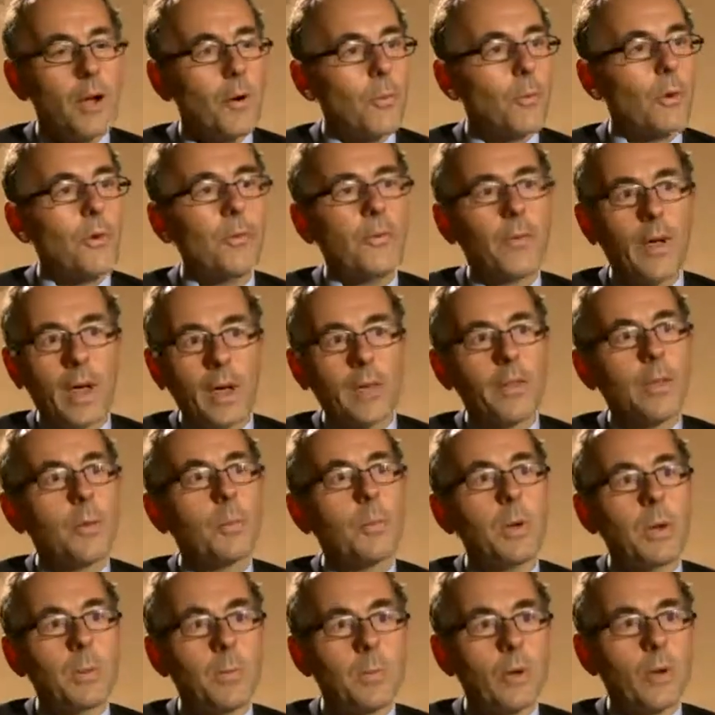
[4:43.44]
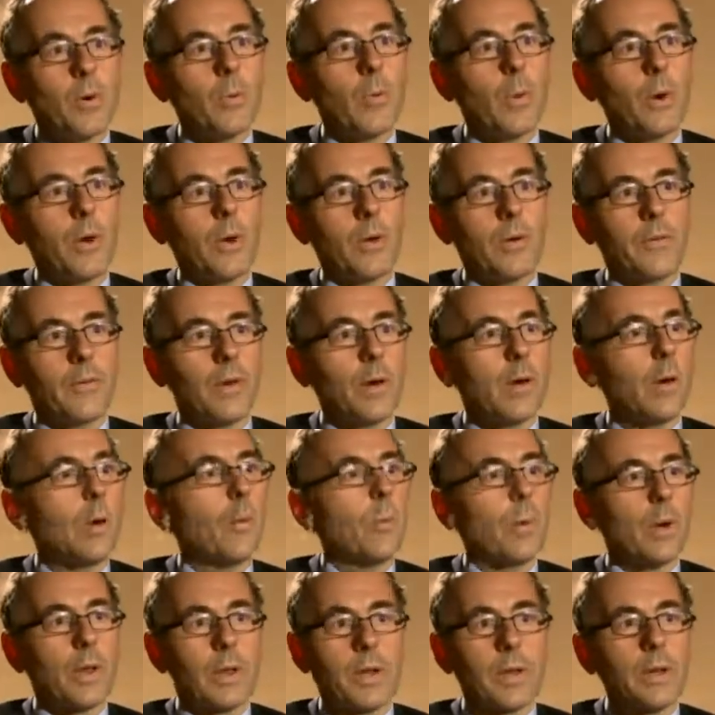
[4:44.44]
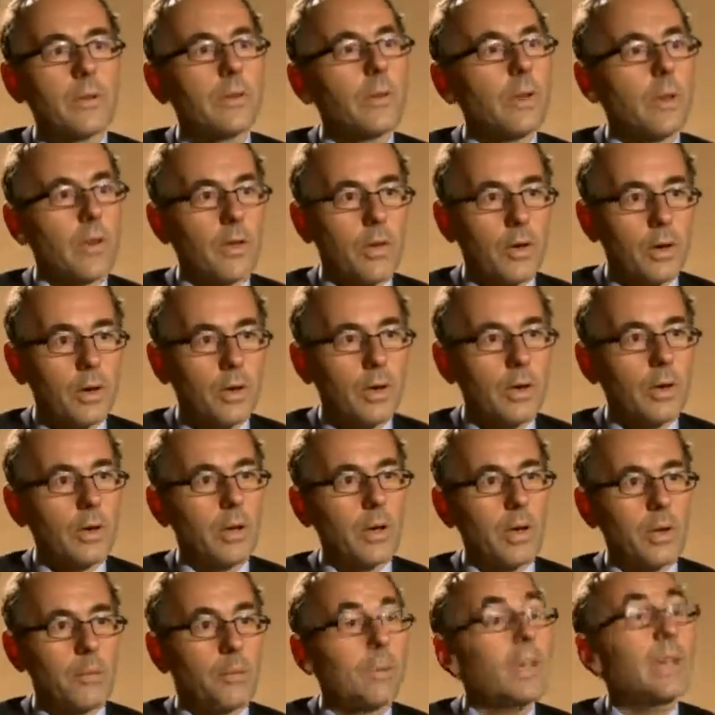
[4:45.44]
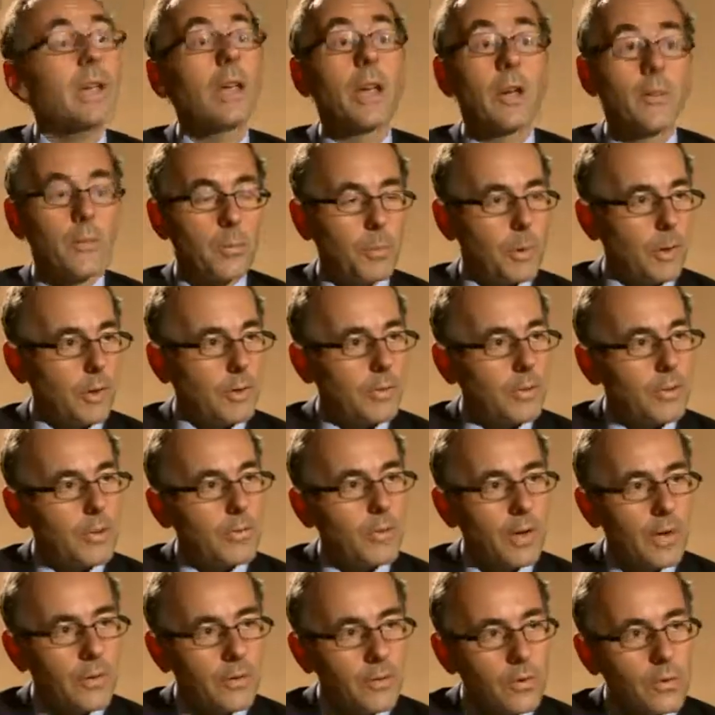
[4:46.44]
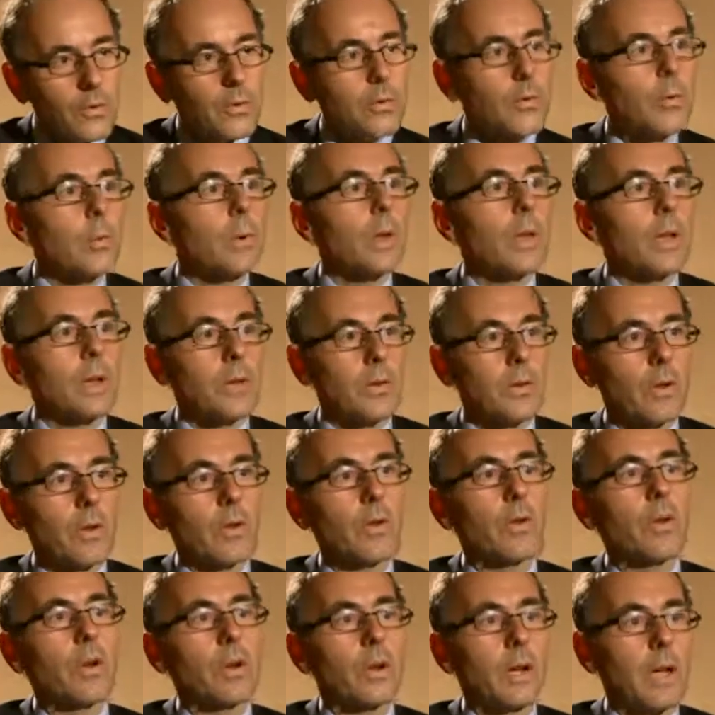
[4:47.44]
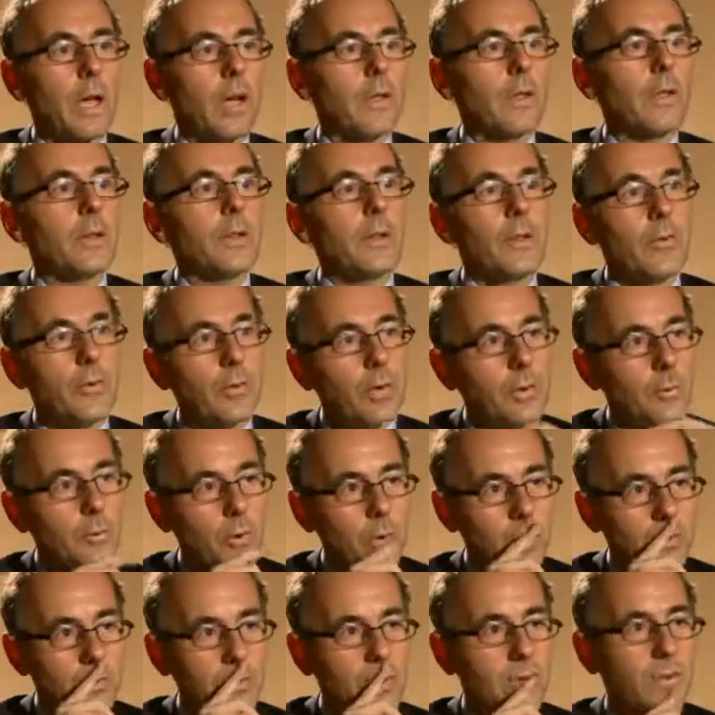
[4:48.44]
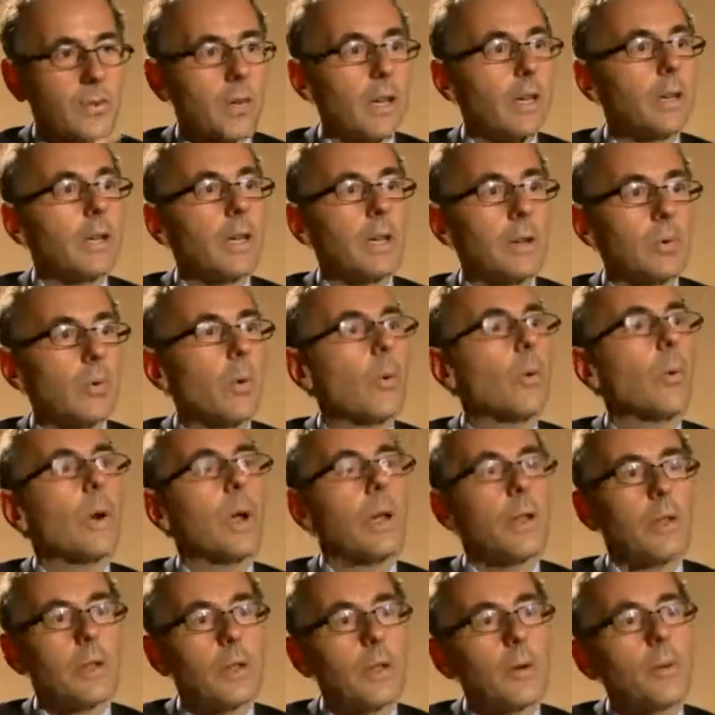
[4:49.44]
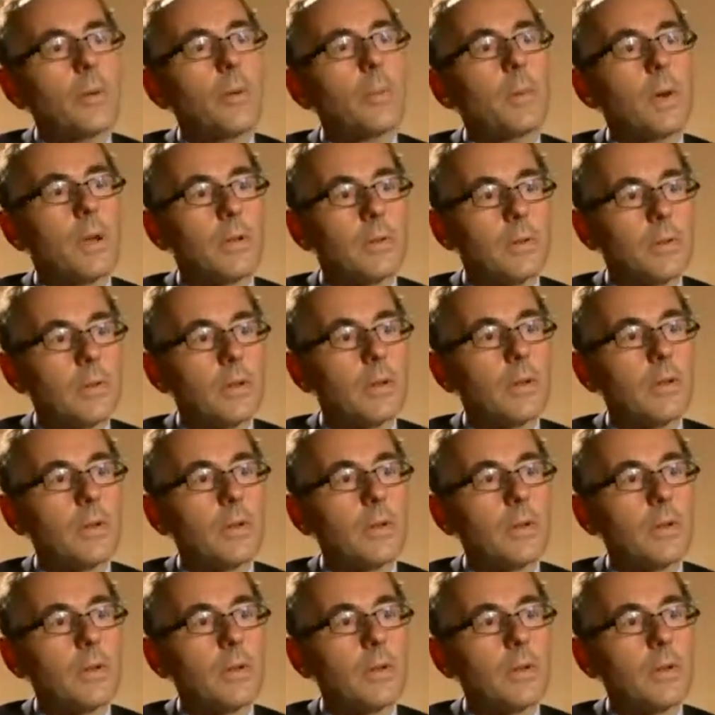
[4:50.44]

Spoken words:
we found that people are very willing to look, being experienced investors, willing to look at the different approaches like equal weight that we mentioned.